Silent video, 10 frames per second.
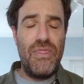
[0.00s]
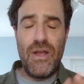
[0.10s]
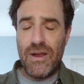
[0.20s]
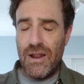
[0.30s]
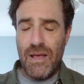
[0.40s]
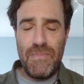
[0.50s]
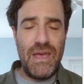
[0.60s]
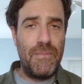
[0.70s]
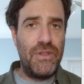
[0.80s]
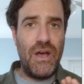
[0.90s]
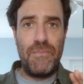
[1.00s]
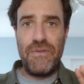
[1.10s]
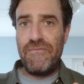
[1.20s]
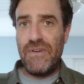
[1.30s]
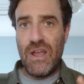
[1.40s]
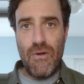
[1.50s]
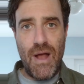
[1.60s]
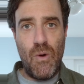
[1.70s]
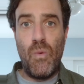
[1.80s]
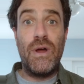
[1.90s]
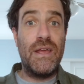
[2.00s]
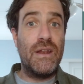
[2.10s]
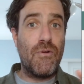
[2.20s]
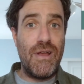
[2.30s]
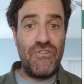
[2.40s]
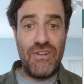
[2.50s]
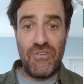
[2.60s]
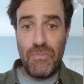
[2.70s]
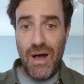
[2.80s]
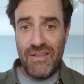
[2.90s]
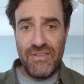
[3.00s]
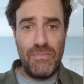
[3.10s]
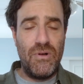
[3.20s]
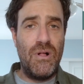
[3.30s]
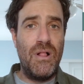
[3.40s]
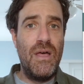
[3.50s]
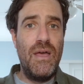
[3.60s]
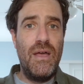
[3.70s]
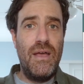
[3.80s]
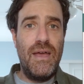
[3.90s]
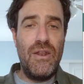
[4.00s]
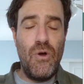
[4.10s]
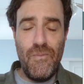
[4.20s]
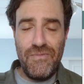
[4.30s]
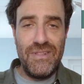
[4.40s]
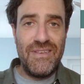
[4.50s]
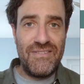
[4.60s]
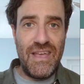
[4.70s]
They're going to be able to help you figure out what integration is possible and hopefully